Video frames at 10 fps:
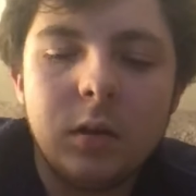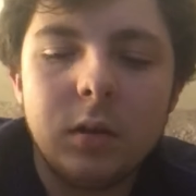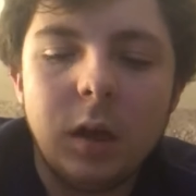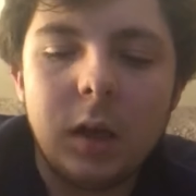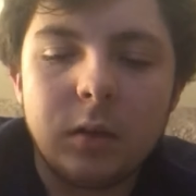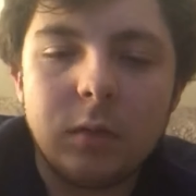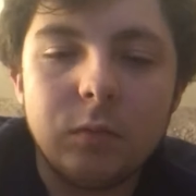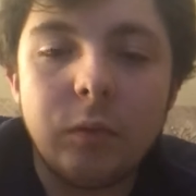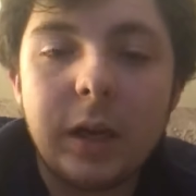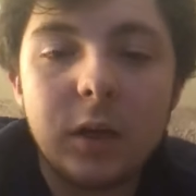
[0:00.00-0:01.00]
I
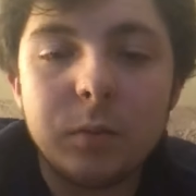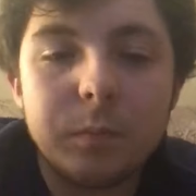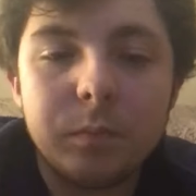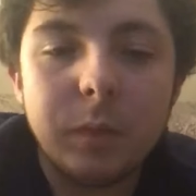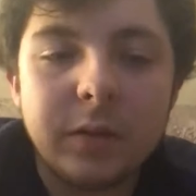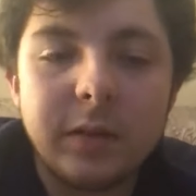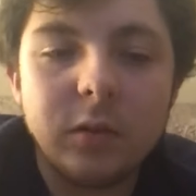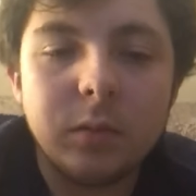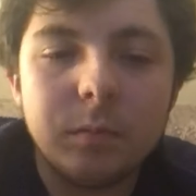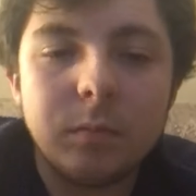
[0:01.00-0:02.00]
ring them, message
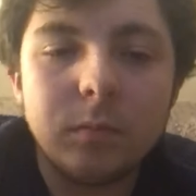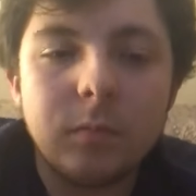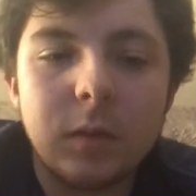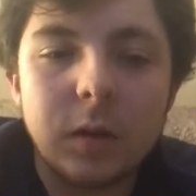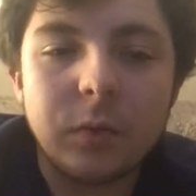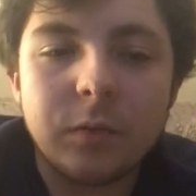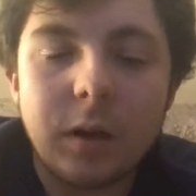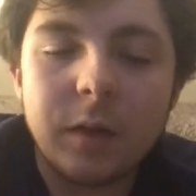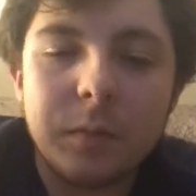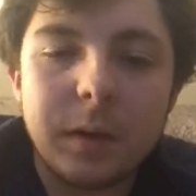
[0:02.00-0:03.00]
them. I'd
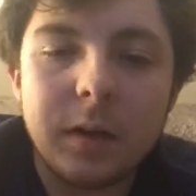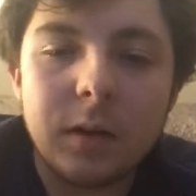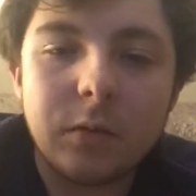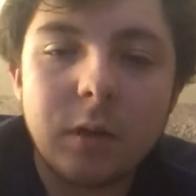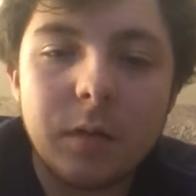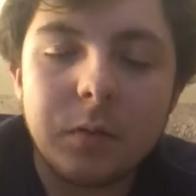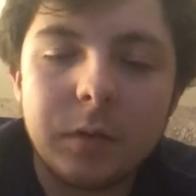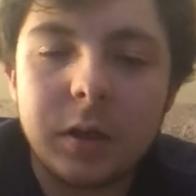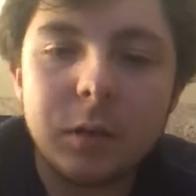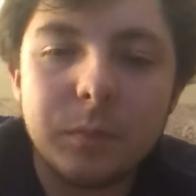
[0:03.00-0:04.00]
rather
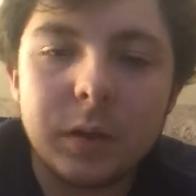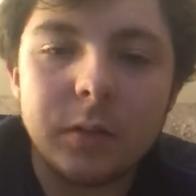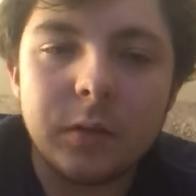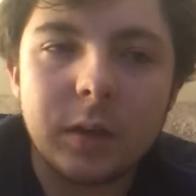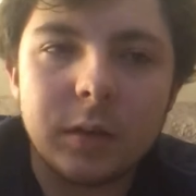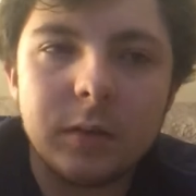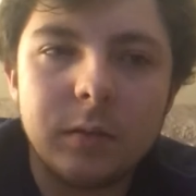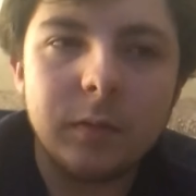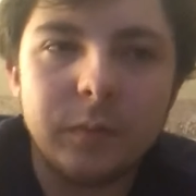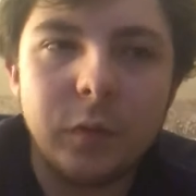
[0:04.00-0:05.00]
ring them, because I
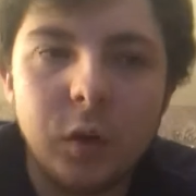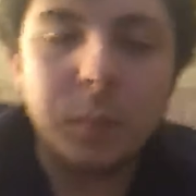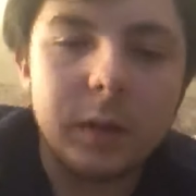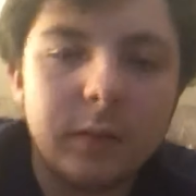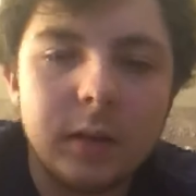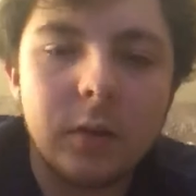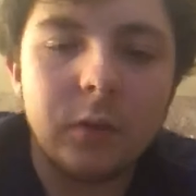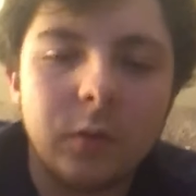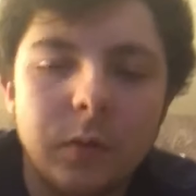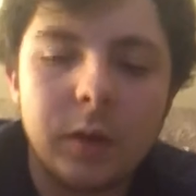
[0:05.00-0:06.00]
can verbally say the
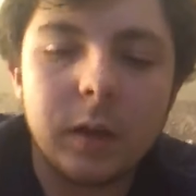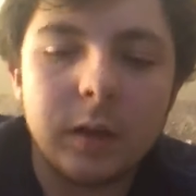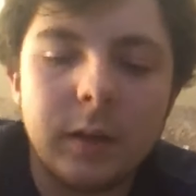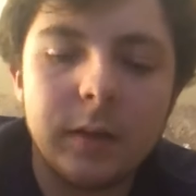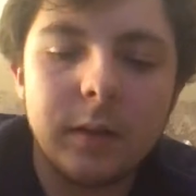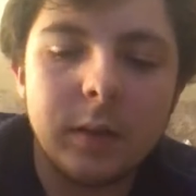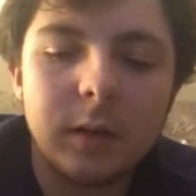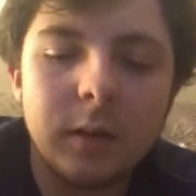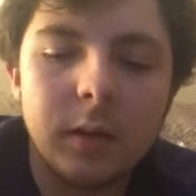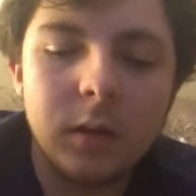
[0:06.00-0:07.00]
stuff that I need to say.
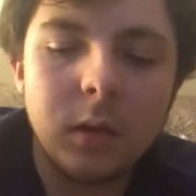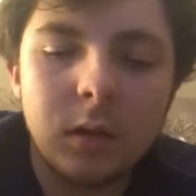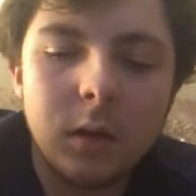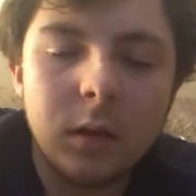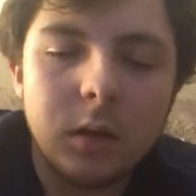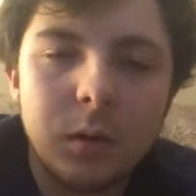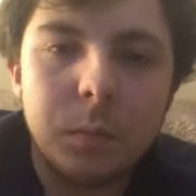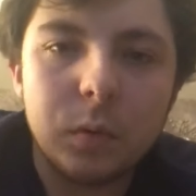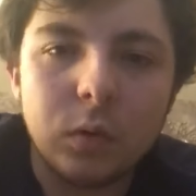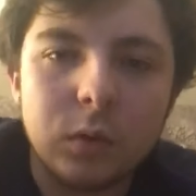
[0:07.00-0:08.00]

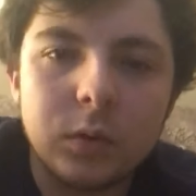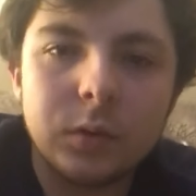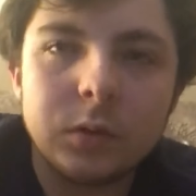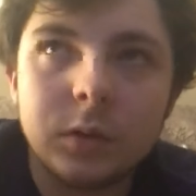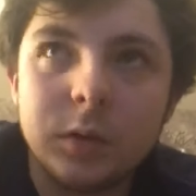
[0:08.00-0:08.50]
Plus,